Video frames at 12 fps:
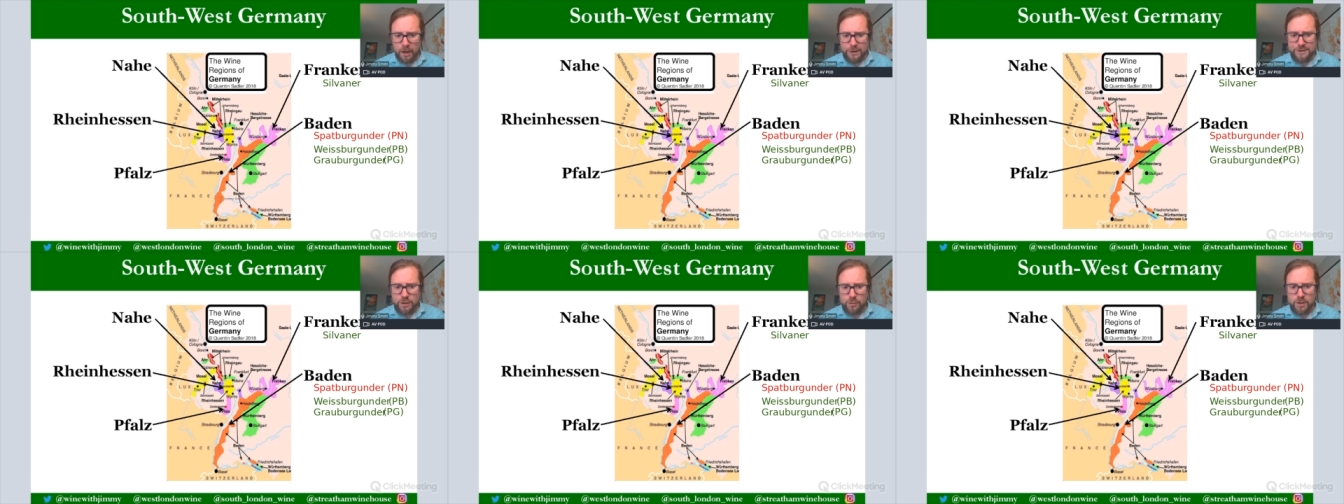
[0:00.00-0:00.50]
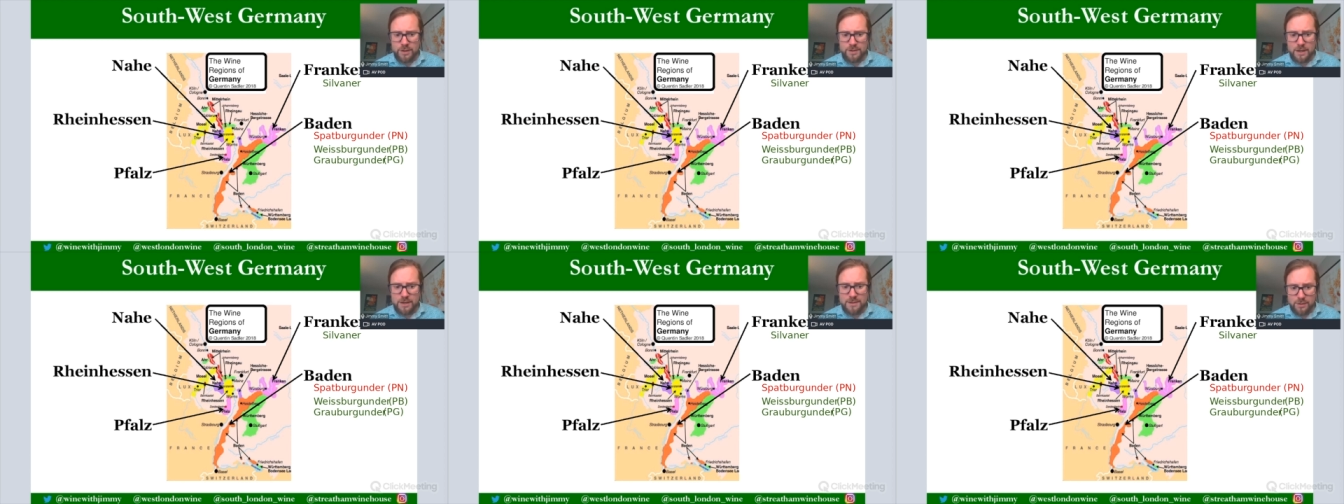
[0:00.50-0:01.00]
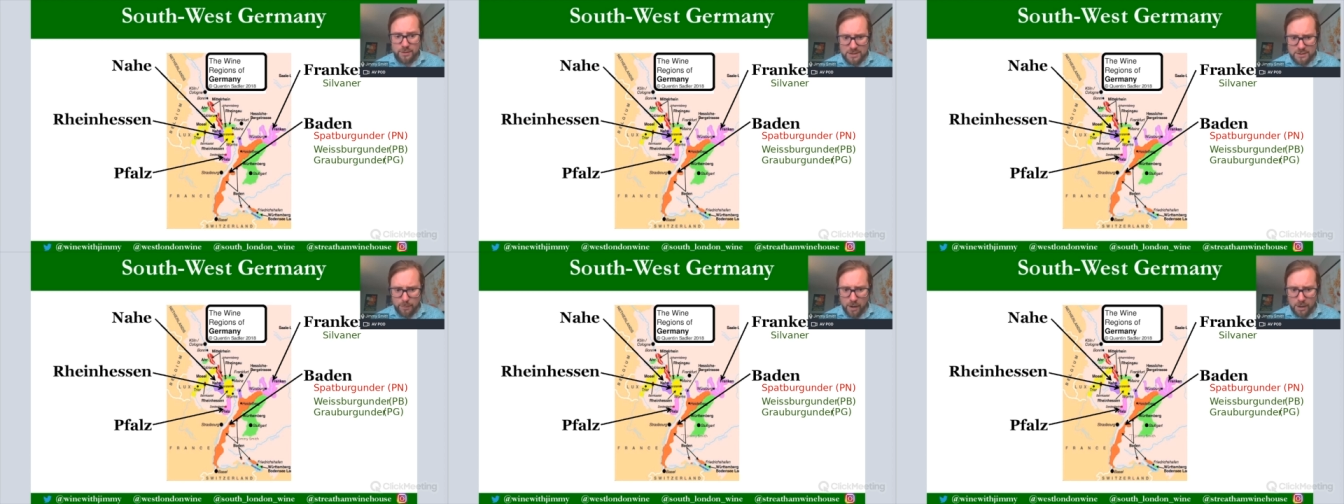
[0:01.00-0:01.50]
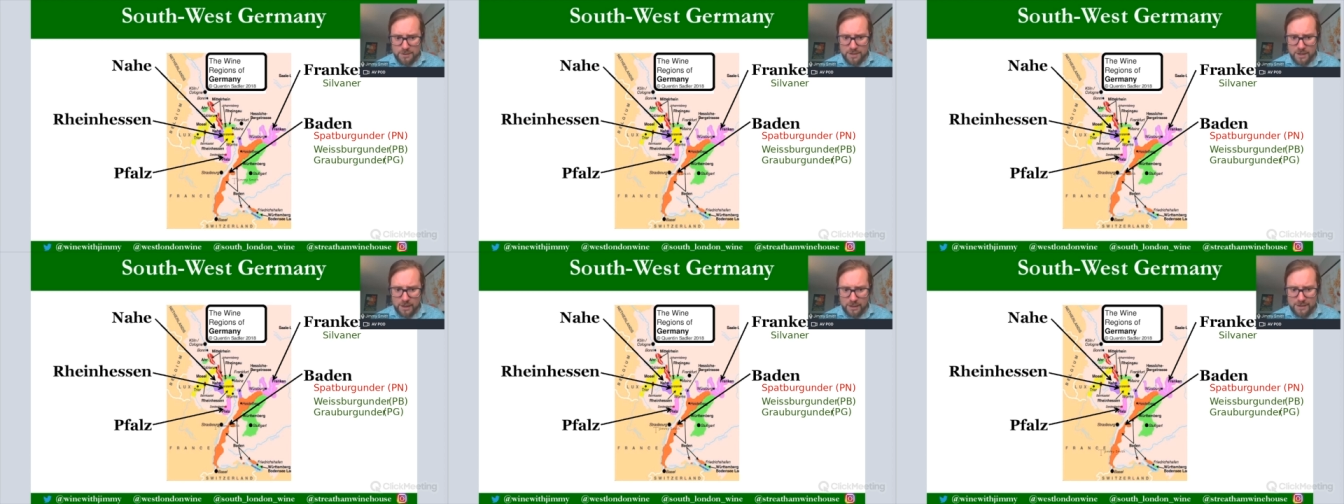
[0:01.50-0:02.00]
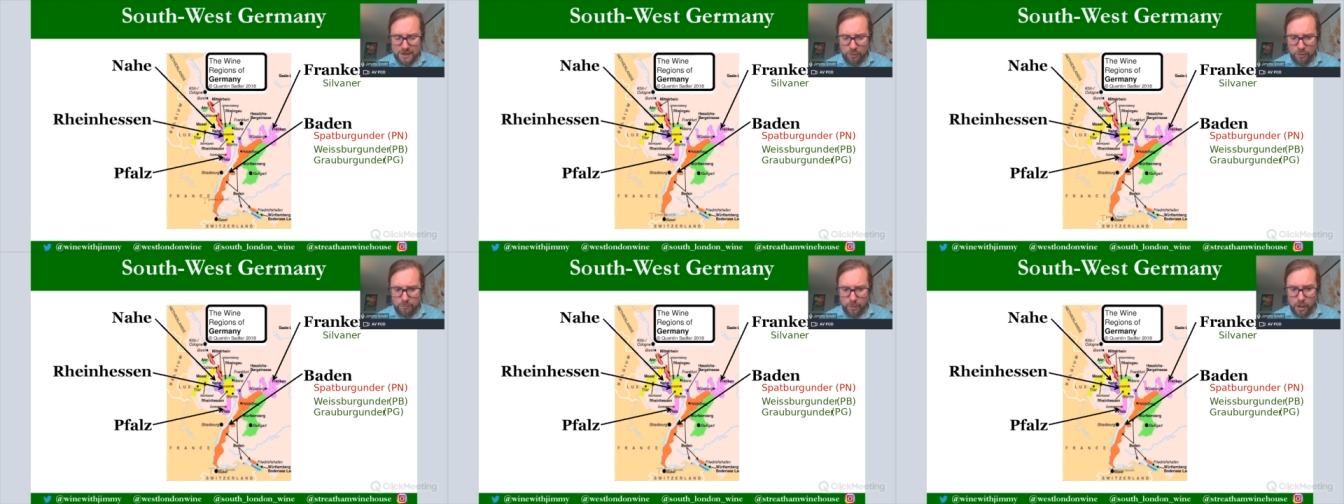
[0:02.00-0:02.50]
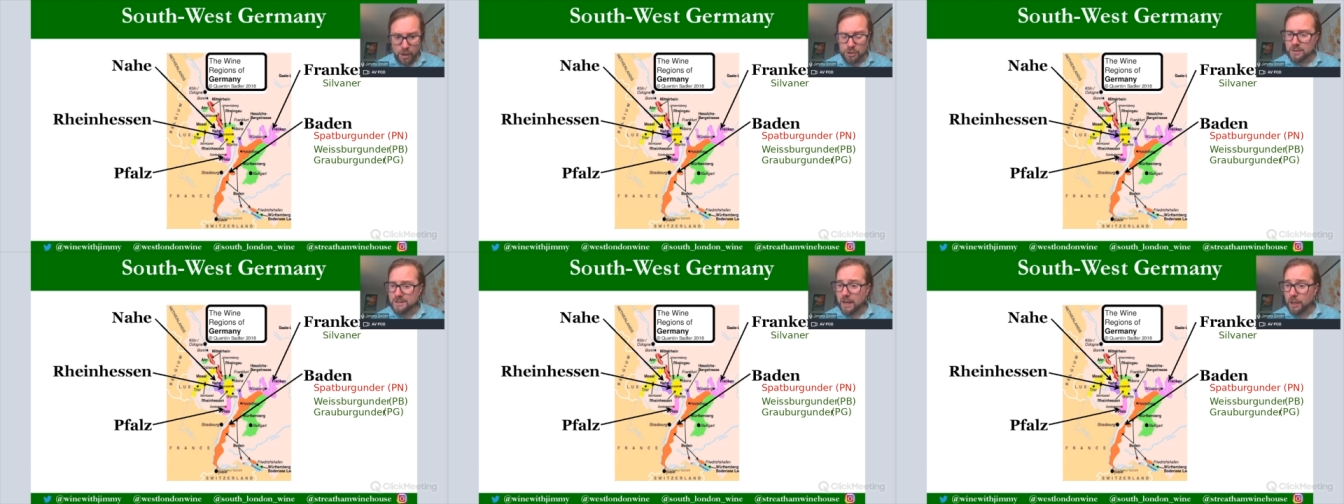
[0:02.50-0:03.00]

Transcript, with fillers: So this part here down in Baden is